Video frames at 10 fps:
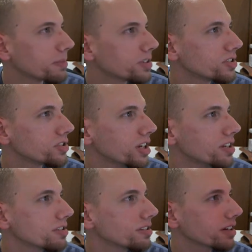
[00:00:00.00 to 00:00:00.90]
is it
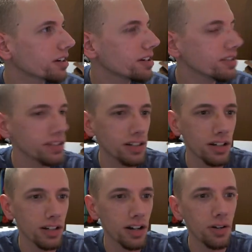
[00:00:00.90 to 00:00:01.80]
changing like crazy?
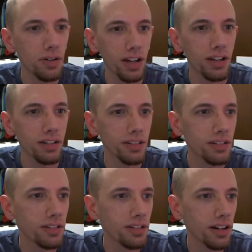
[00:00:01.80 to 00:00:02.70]
Oh, okay.
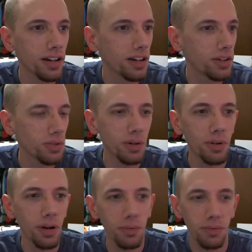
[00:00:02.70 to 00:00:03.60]
All right. That's why I
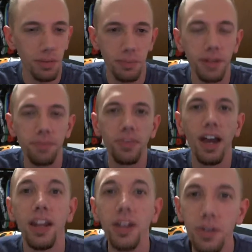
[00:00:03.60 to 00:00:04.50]
won't. Oh, never mind.
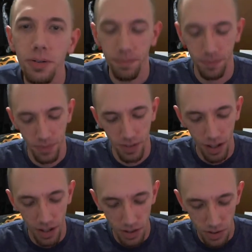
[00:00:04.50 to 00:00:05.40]
Anywho.
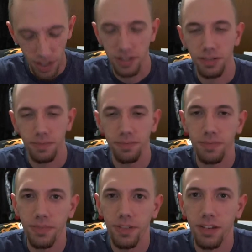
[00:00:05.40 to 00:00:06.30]
So, yes.
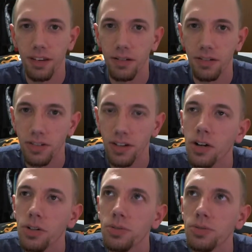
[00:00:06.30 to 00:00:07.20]

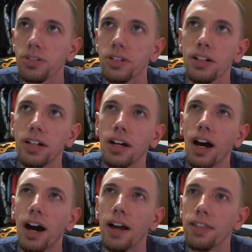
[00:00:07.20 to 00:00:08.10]
Tacos,
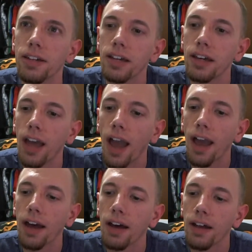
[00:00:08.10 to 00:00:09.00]
I think.
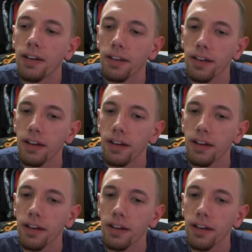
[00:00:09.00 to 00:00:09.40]
And